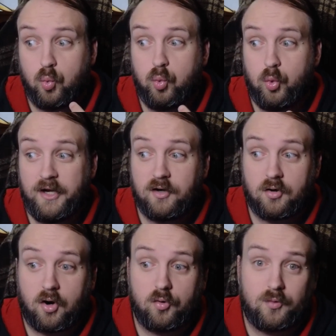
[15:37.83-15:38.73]
we are
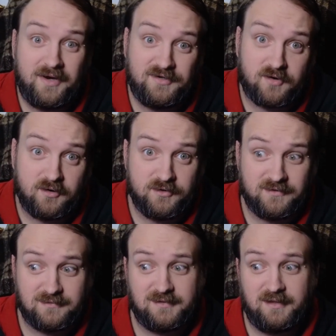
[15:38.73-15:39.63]
already starting to
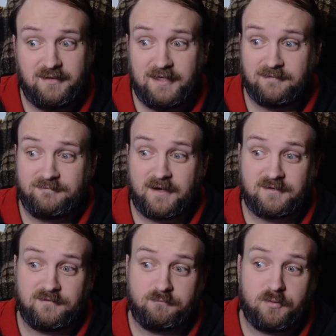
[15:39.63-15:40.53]
see the effects
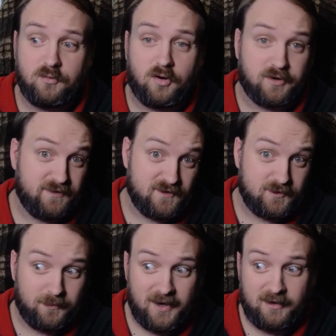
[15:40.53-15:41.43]
of prolonging the
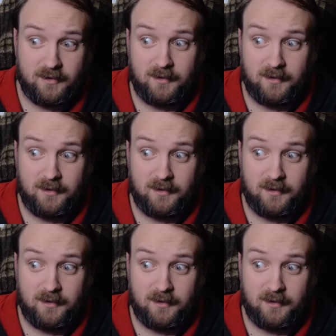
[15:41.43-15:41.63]
debate